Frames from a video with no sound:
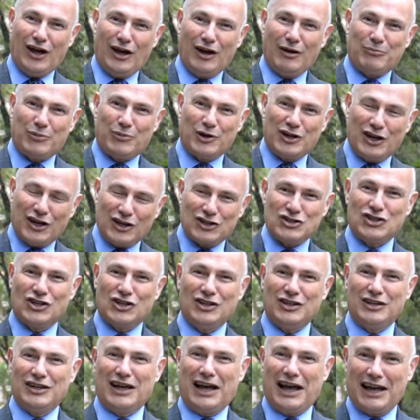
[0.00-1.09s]

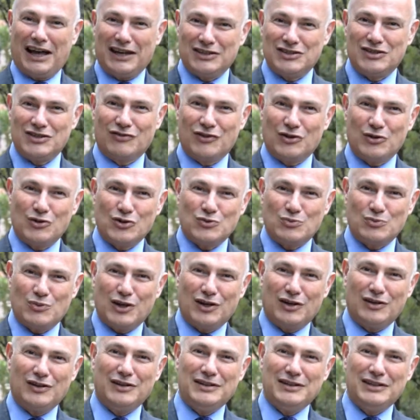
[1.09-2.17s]
production, and of course
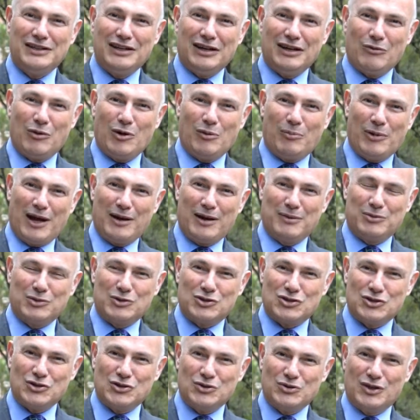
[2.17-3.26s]
we'll be able
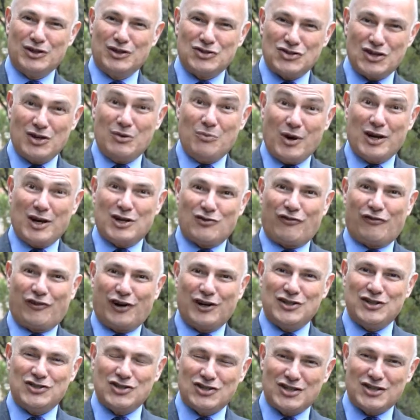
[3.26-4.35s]
to see which
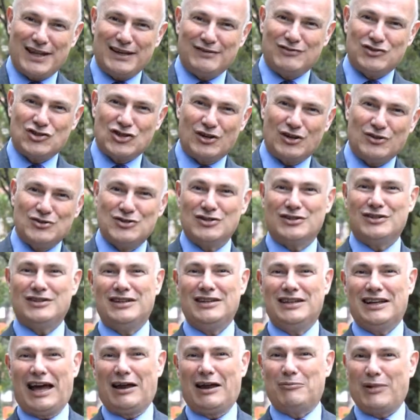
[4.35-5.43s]
phrases they've chosen
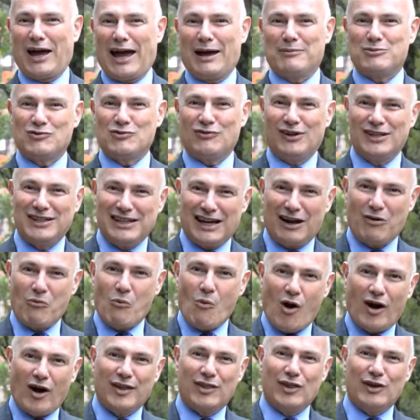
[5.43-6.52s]
and perhaps find out
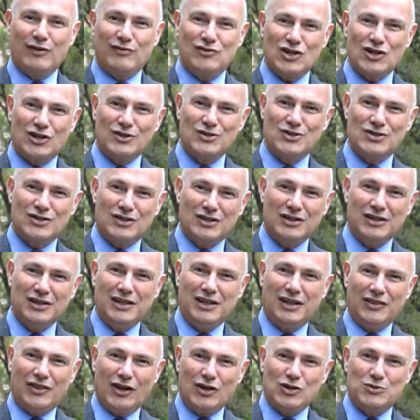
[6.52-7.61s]
why they've chosen
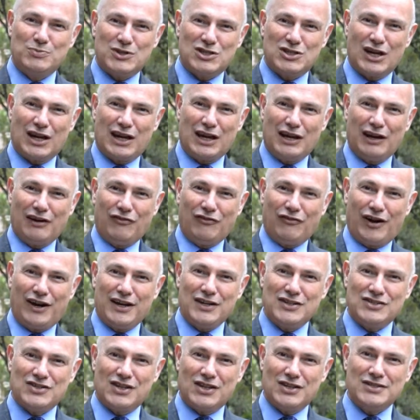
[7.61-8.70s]
those particular
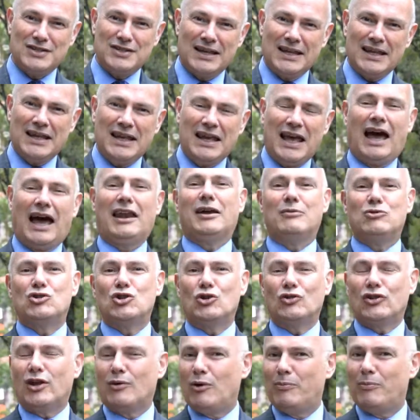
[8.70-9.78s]
phrases. And I'm sure
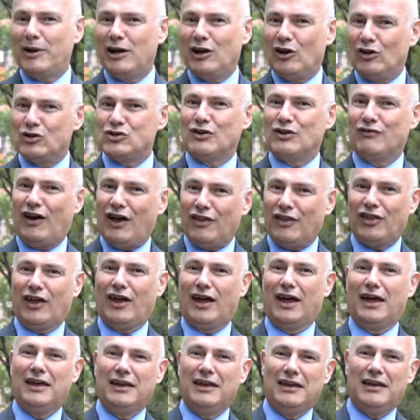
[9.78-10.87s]
there will be lots of other
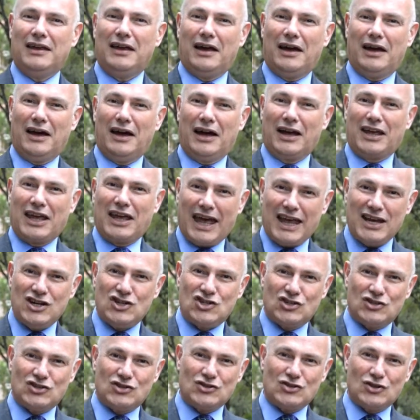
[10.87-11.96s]

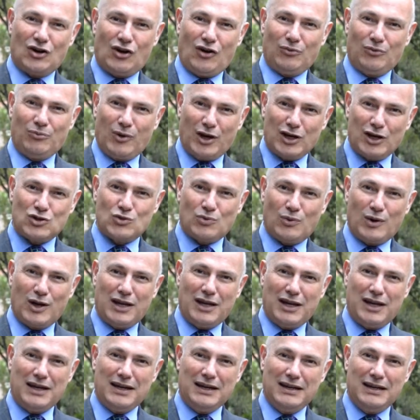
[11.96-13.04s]
occasions on which
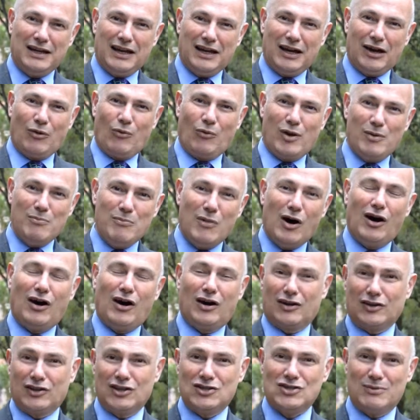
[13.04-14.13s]
we
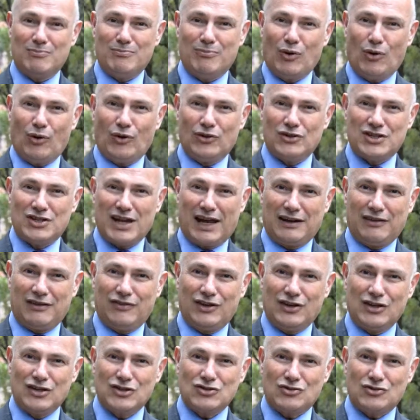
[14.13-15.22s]
mark this important
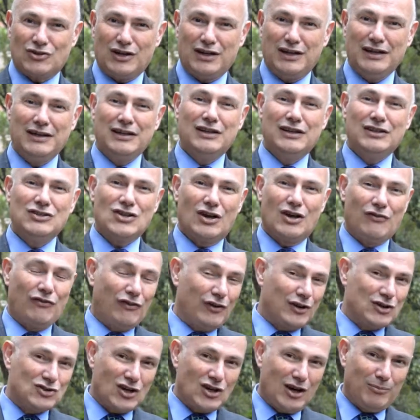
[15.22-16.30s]
anniversary. So for
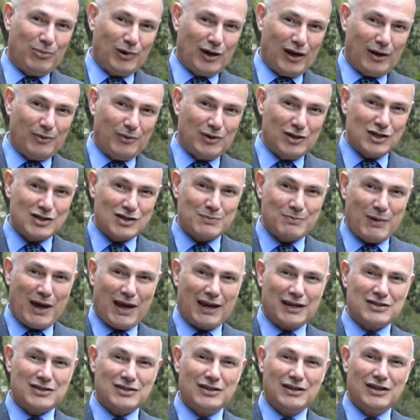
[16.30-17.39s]
example, I would
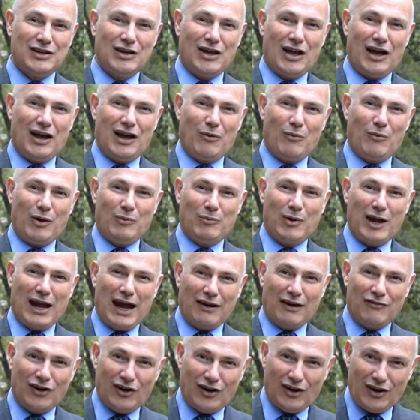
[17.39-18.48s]
expect when we have
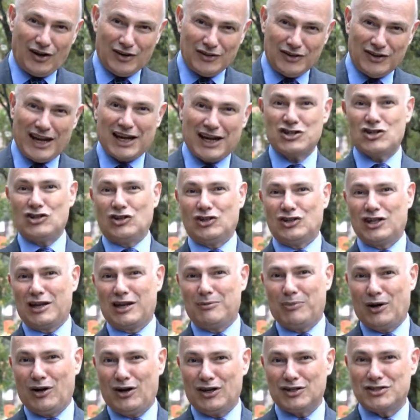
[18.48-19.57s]
our National Day
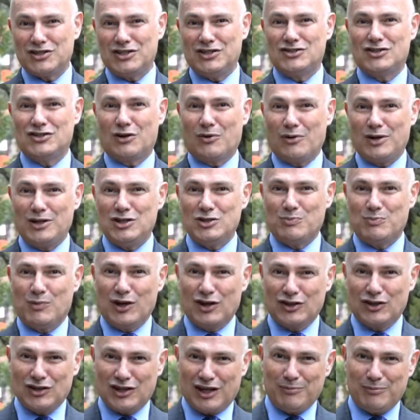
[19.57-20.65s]
parties, the Queen's
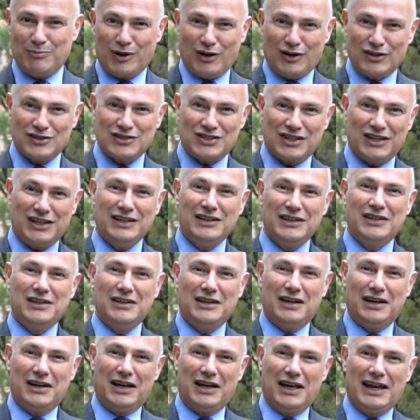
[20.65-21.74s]
birthday party
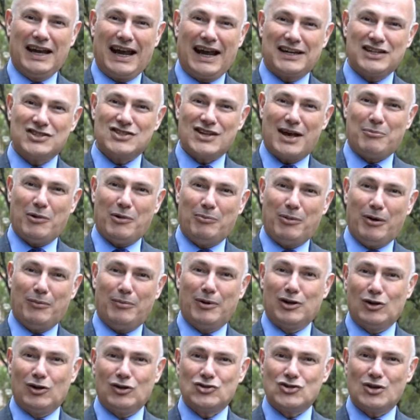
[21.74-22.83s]
in Addis Ababa, but
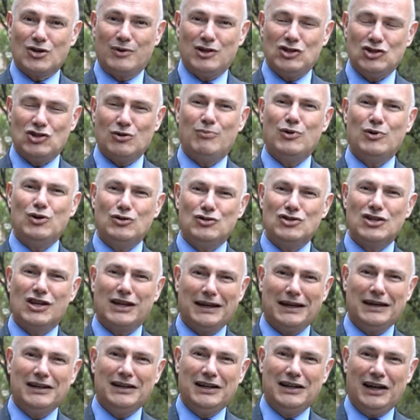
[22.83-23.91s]
also in Djibouti,
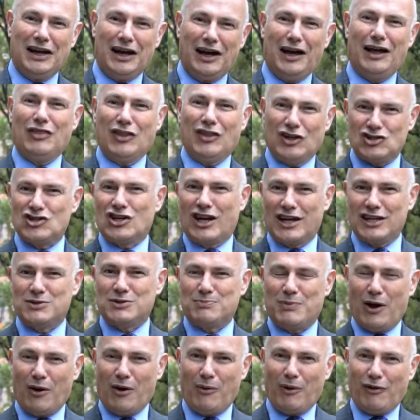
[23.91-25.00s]
that
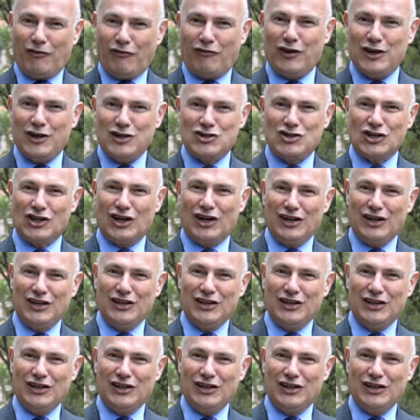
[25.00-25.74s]
Shakespeare will feature